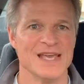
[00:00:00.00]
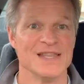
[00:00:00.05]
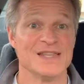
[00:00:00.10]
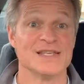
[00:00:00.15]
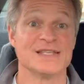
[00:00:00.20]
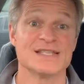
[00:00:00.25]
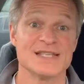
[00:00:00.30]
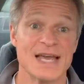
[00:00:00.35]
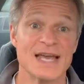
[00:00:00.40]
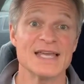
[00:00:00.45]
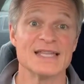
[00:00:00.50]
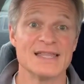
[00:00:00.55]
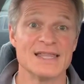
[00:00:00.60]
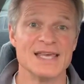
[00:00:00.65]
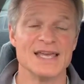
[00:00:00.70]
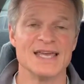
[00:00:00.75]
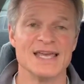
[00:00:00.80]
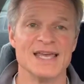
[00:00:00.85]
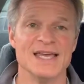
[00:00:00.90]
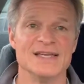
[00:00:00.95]
The second
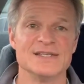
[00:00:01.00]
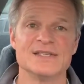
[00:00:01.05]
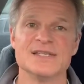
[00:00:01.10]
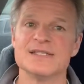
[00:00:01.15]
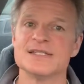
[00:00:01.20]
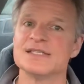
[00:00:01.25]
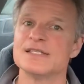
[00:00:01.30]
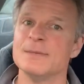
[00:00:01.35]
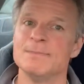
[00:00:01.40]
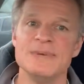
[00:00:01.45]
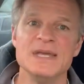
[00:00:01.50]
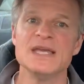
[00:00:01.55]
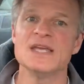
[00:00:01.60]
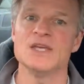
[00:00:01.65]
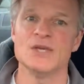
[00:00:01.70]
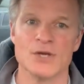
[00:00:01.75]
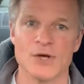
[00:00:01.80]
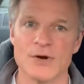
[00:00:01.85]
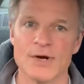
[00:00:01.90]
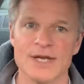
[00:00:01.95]
thing is to be
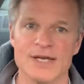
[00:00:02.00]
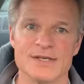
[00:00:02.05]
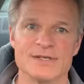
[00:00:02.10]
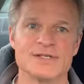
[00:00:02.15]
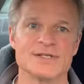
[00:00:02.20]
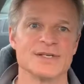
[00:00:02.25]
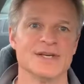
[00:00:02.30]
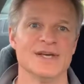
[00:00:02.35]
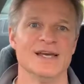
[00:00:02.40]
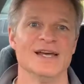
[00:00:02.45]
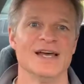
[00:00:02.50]
curious.